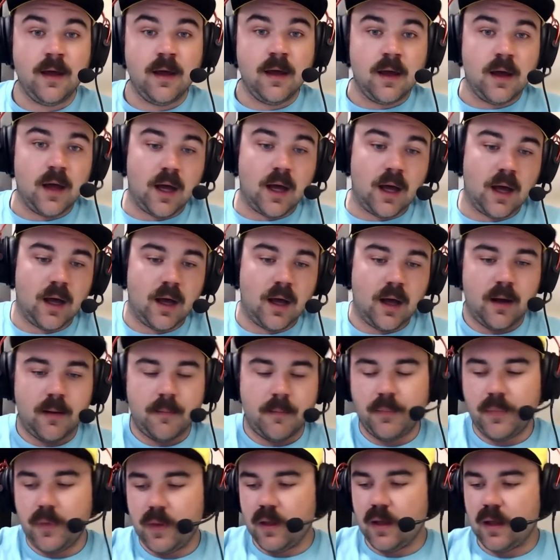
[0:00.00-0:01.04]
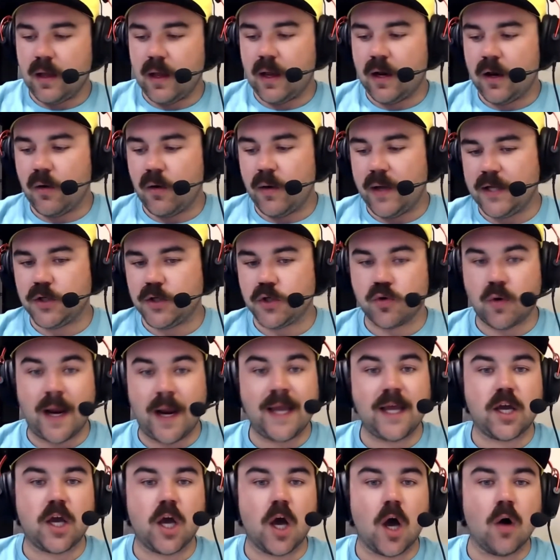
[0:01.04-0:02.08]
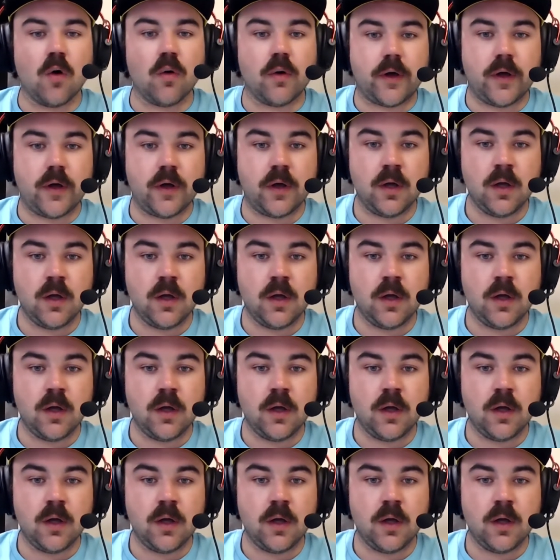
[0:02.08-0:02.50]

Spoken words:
Yeah, I know he drank Coke